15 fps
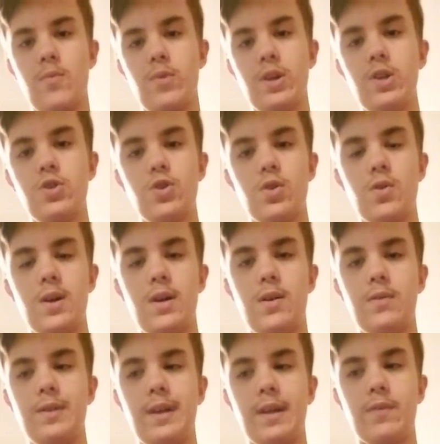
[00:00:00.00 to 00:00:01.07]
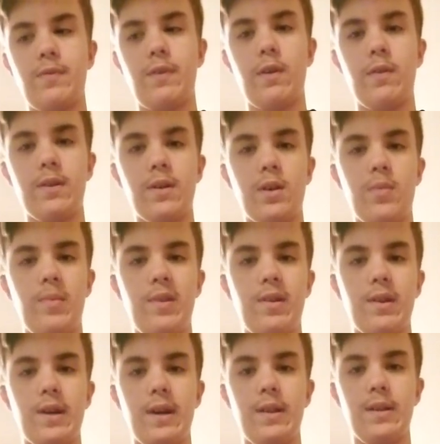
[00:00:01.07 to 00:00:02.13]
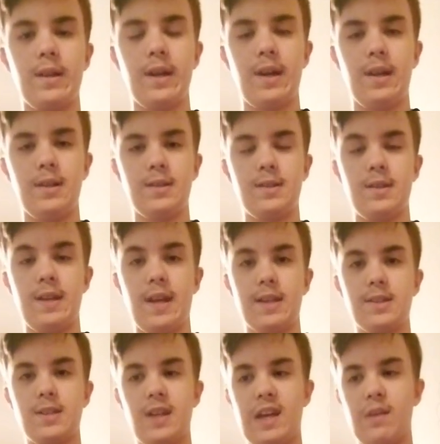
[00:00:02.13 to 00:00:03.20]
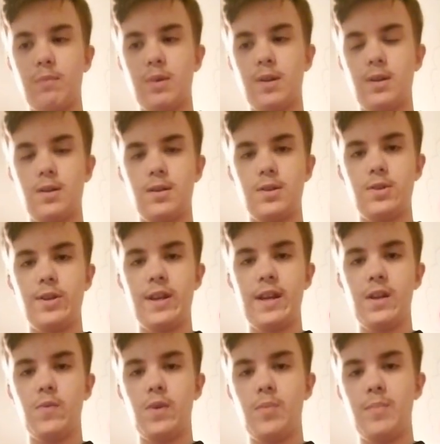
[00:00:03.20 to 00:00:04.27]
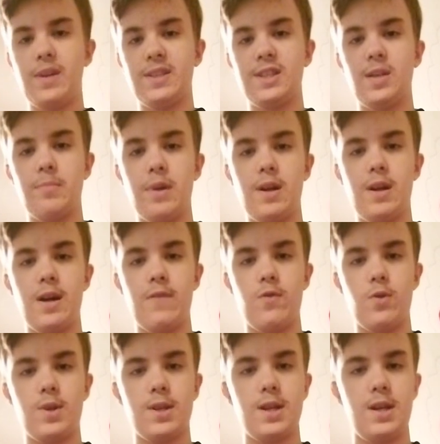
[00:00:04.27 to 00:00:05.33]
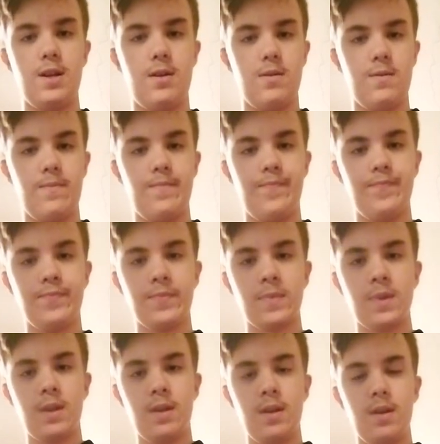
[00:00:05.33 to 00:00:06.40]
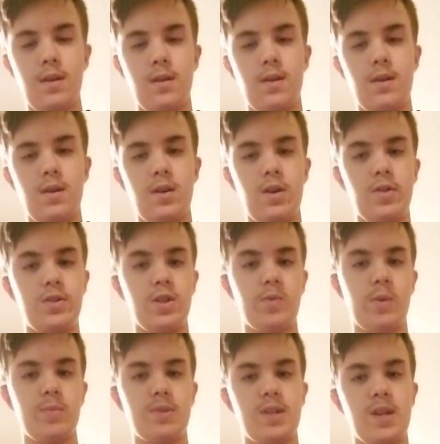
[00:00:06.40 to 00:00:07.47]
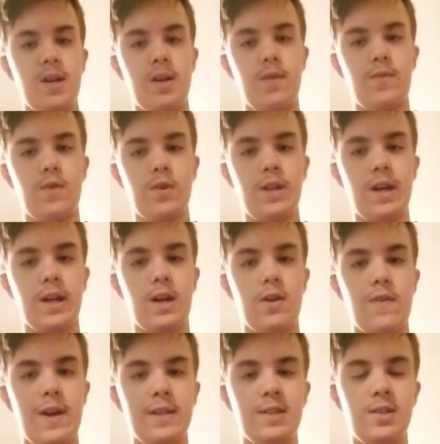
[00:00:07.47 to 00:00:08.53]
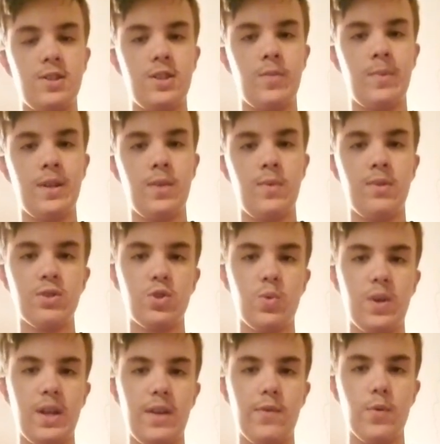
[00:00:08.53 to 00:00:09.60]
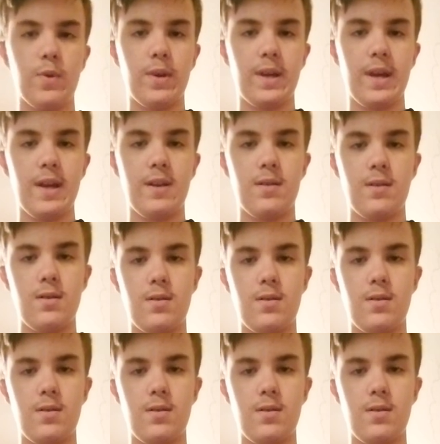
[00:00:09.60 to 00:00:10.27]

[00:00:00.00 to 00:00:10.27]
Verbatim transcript: Pretty sure I'll like follow the community guidelines next time so that I won't mess up ever again. YouTube, I'm sorry for like harassing someone, I won't do it ever again.